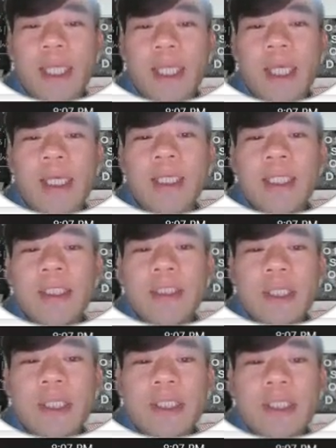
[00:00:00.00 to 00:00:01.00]
Okay,
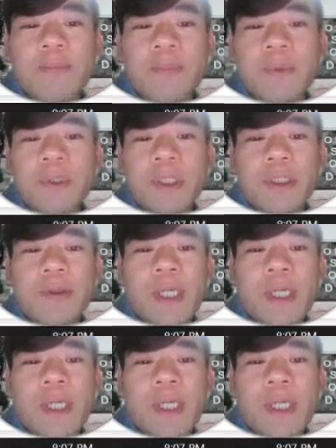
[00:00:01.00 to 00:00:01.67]
so I just put the